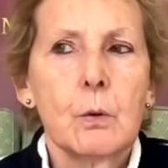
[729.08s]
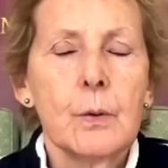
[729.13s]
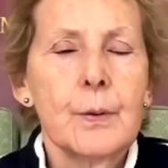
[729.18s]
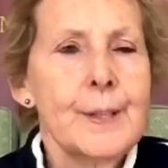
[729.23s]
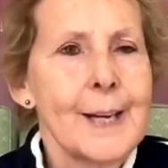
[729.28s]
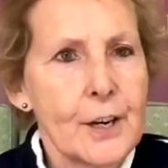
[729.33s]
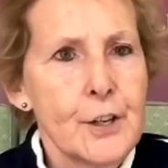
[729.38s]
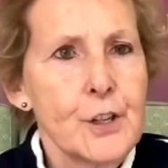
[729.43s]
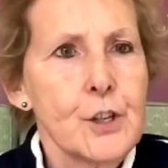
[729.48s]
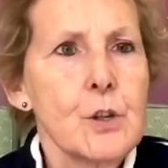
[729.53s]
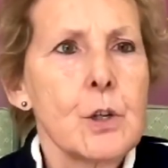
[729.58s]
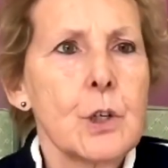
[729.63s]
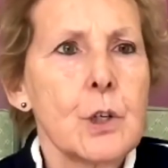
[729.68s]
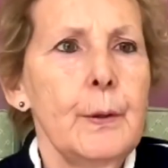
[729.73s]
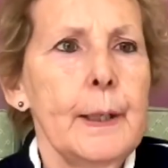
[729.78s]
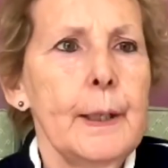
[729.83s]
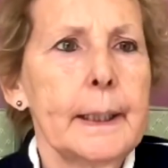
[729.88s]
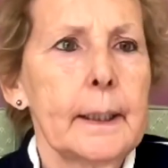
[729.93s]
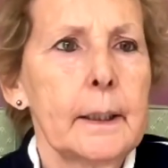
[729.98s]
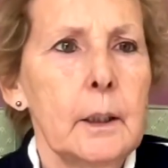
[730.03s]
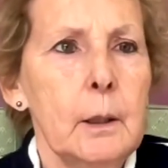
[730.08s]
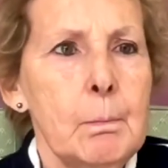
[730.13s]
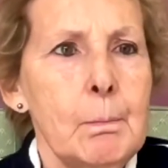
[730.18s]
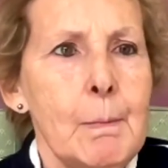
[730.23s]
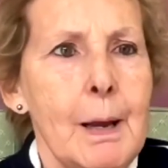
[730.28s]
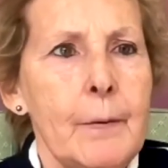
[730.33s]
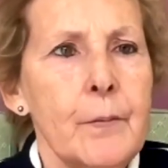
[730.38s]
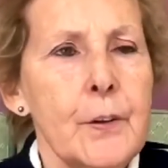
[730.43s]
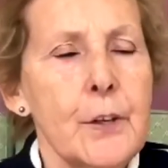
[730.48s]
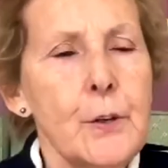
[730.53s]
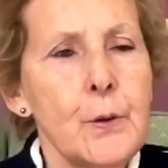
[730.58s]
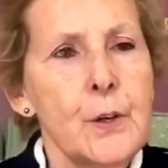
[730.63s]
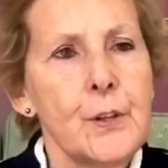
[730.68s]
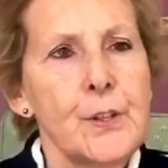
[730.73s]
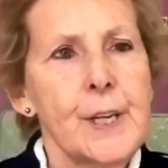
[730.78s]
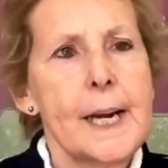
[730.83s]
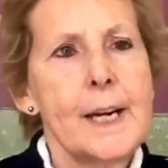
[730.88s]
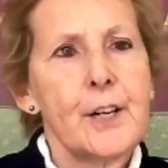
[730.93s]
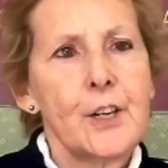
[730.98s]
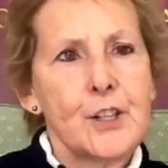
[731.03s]
national curriculum meant that you could
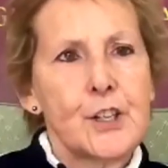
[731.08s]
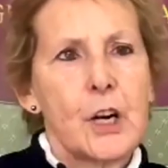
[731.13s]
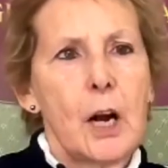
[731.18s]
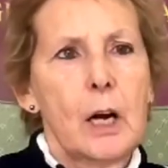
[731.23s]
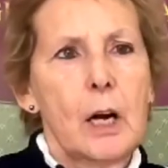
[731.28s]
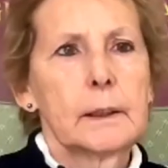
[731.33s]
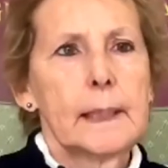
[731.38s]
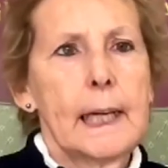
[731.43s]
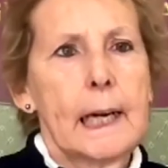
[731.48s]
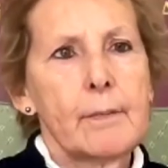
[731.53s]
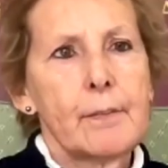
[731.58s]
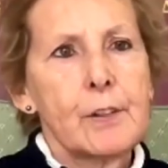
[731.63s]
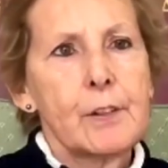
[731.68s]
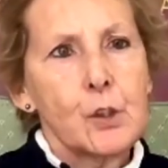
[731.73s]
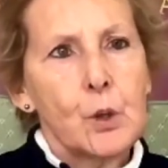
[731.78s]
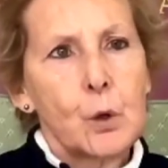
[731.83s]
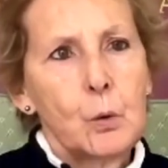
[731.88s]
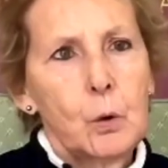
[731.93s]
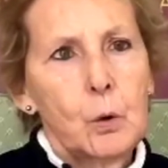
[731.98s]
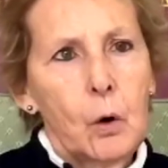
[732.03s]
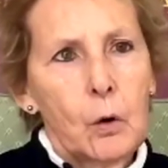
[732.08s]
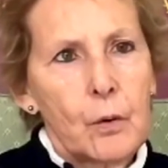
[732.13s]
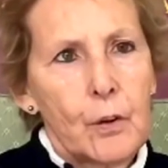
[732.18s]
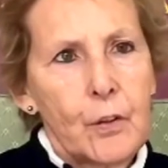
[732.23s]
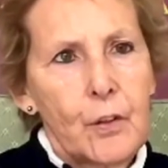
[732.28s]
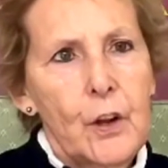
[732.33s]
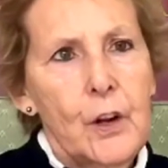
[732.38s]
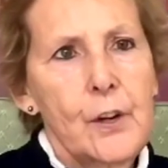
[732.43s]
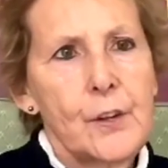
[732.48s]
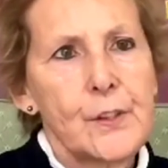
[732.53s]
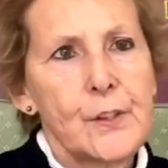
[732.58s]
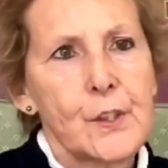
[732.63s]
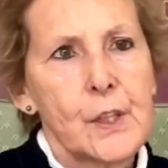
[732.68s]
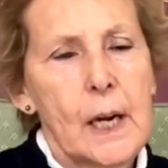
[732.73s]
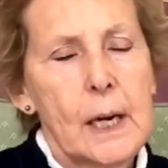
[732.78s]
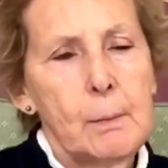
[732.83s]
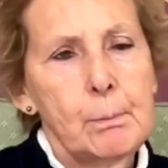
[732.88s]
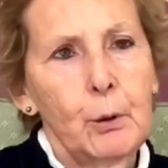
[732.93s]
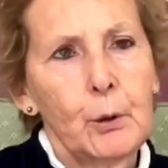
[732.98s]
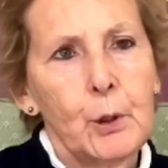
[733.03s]
take a child out of a school on Thursday
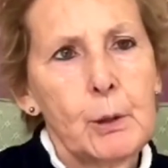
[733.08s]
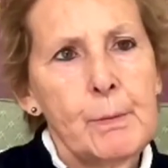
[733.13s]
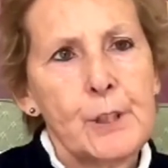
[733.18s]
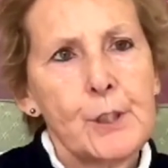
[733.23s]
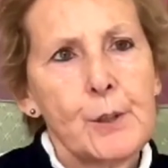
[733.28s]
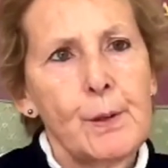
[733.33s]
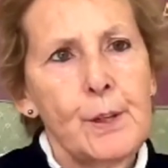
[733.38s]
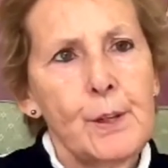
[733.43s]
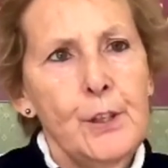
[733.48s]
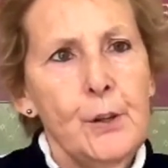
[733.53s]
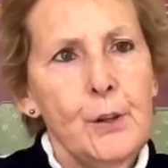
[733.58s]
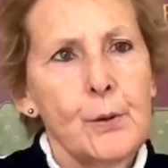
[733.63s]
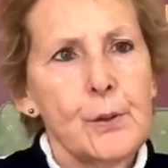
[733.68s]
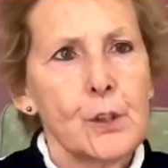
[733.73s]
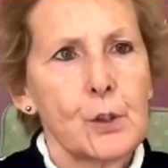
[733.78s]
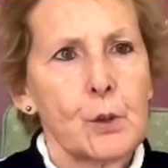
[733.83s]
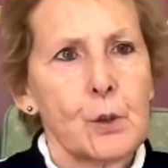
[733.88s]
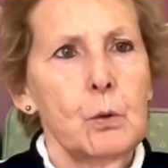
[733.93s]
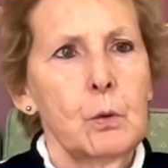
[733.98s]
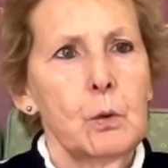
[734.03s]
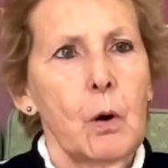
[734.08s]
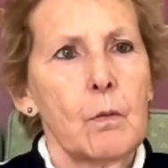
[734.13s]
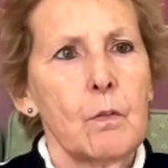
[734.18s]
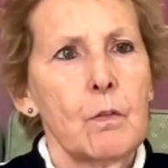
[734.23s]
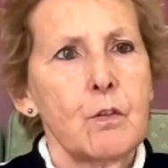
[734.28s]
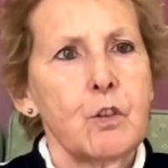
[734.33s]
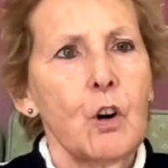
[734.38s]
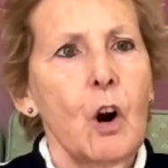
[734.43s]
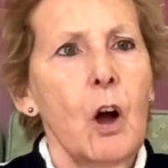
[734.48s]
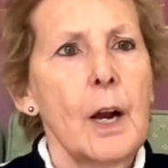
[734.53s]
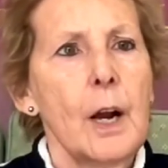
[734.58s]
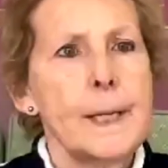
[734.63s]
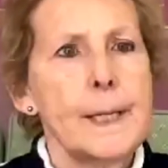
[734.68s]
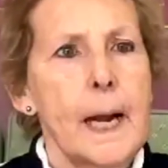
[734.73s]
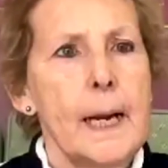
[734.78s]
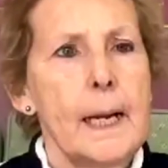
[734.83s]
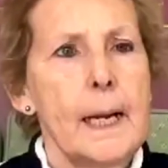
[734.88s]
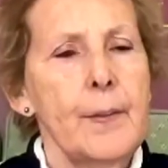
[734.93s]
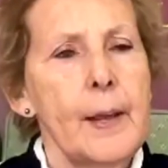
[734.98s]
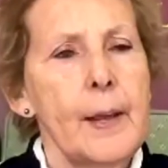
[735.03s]
and put them into a new school on
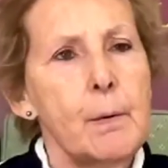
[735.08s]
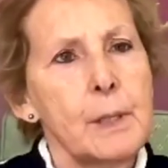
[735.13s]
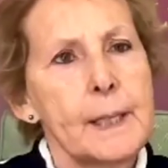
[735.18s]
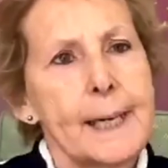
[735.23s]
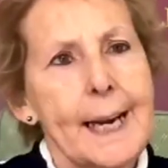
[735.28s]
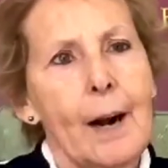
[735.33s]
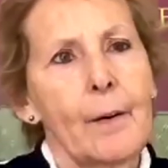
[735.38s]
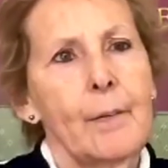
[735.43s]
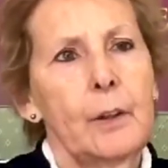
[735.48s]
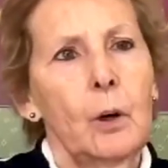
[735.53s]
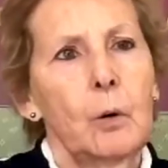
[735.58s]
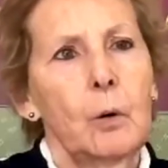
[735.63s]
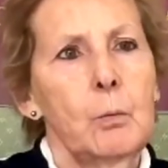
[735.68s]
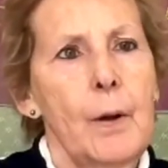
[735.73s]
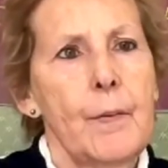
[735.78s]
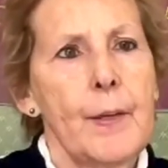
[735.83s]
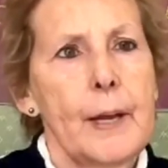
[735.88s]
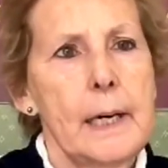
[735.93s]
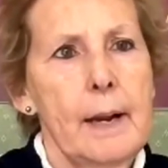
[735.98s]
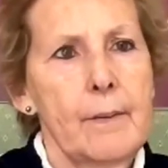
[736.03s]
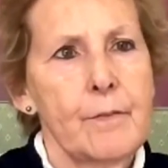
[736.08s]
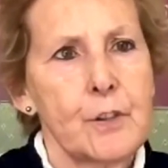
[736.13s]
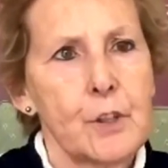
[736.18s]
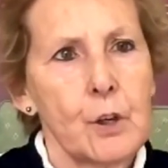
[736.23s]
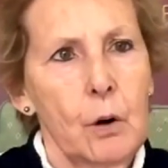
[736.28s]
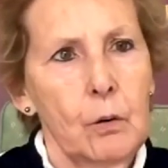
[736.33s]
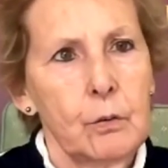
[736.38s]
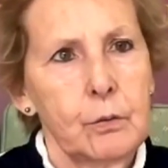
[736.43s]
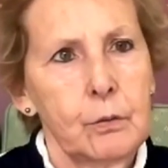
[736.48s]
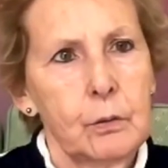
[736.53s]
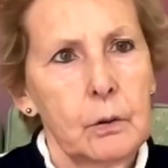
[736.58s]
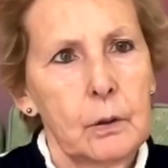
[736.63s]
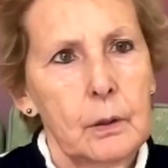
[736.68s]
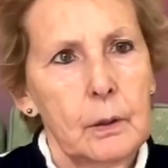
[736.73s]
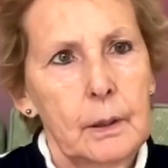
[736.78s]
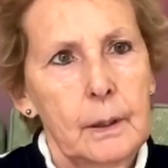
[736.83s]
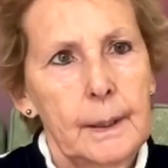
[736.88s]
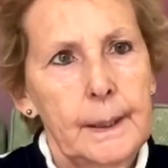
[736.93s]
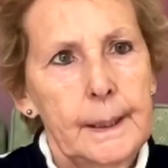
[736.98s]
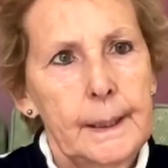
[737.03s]
Friday, and they would carry on where they left off.
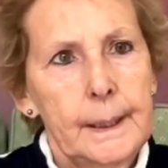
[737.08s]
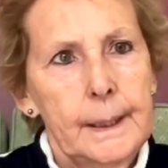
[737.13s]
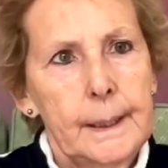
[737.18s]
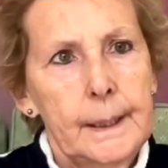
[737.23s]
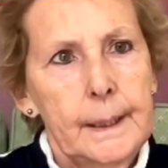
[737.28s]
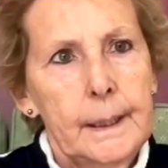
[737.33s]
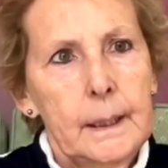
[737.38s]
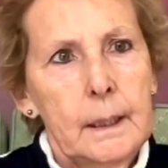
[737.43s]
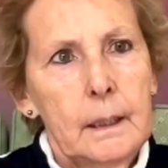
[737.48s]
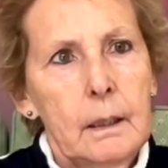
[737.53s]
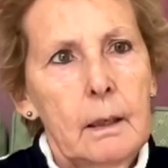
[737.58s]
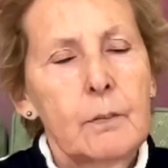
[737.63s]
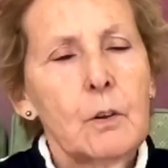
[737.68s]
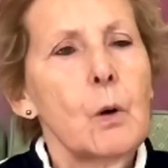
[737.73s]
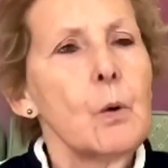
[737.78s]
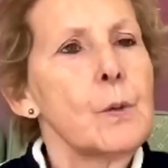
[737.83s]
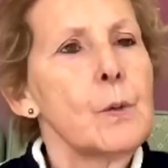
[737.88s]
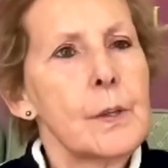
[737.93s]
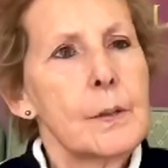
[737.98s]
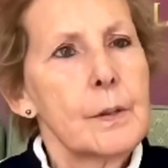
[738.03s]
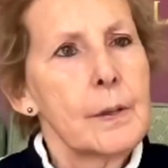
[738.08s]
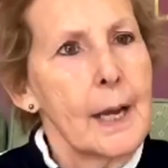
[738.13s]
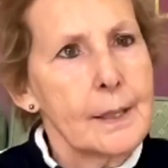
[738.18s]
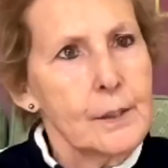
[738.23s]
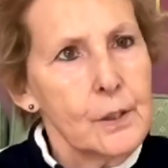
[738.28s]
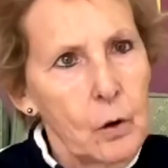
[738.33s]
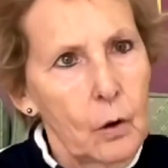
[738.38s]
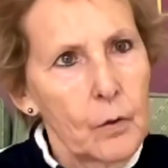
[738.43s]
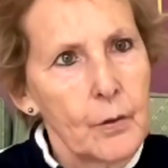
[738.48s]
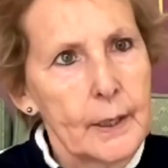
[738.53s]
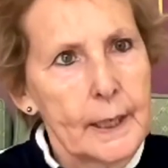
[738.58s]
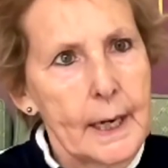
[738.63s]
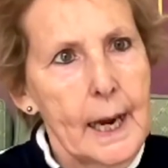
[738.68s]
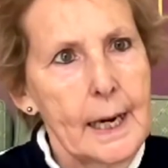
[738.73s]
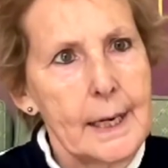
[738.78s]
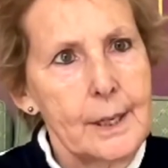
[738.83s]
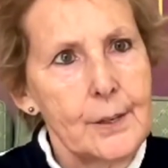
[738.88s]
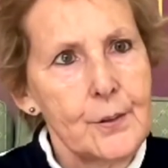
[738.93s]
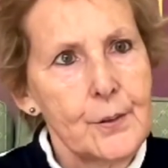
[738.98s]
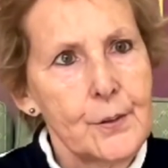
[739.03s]
Of course, that's not the
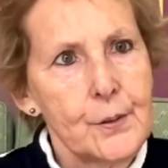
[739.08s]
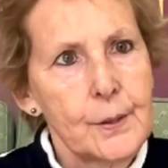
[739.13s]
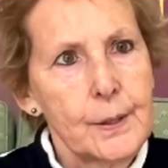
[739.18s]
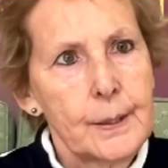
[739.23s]
case.